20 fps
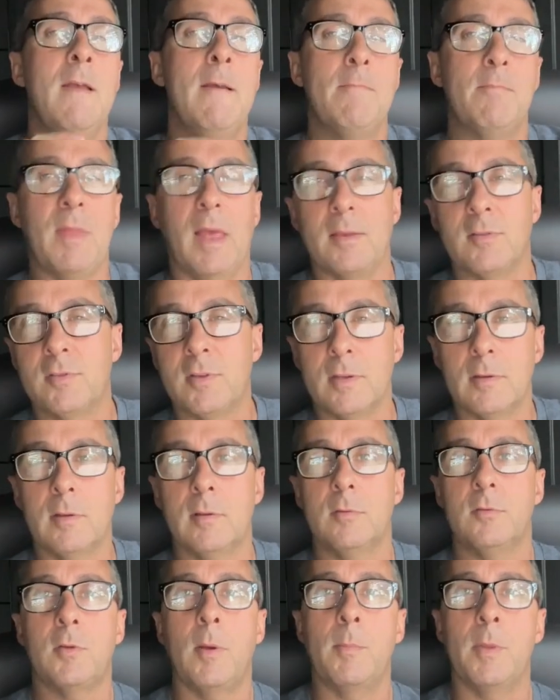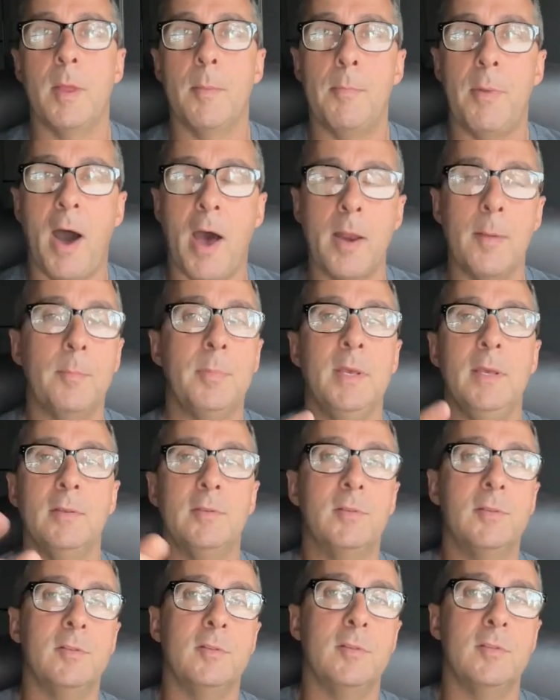like some of the bottom
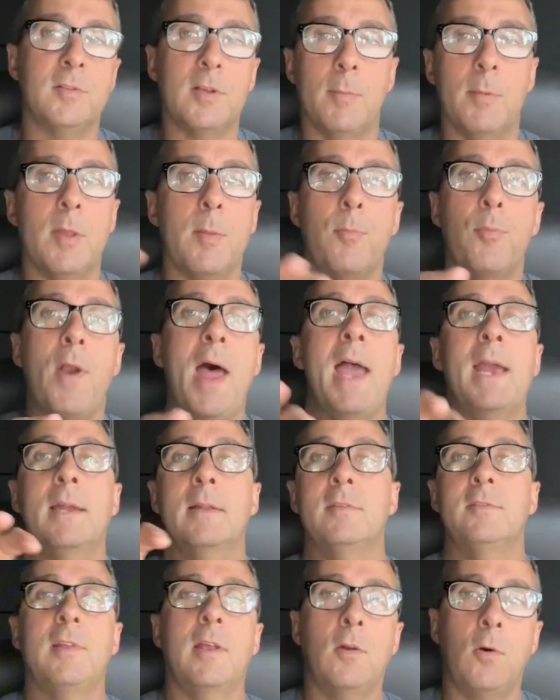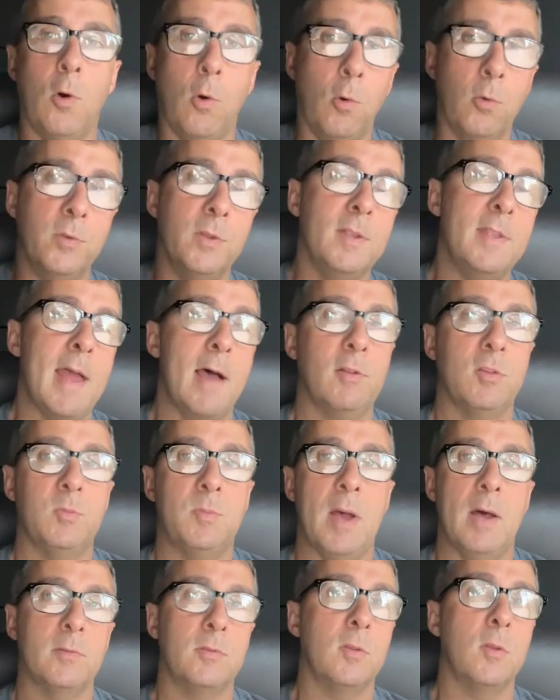pieces and some of the brackets that hold the
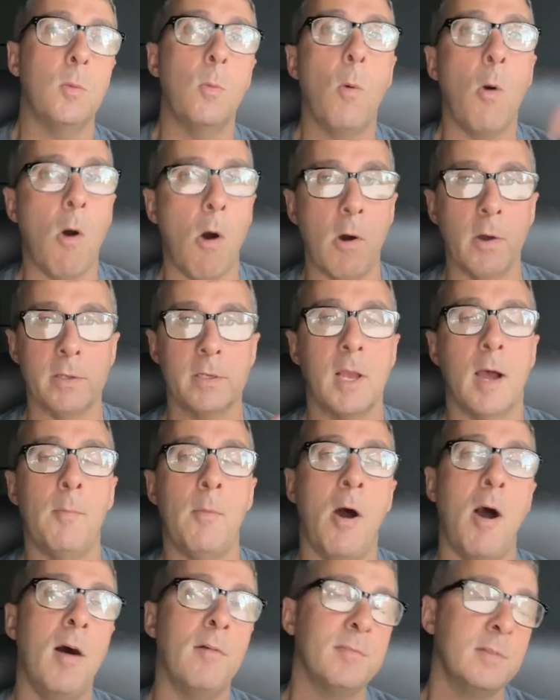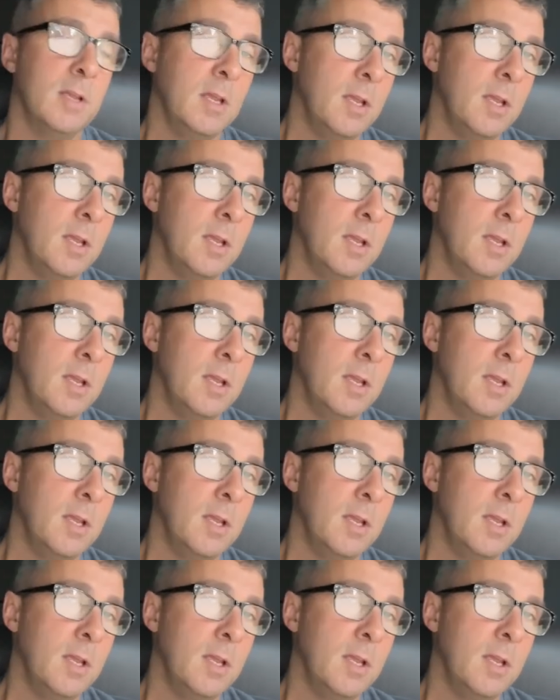downspout to the wall had come off.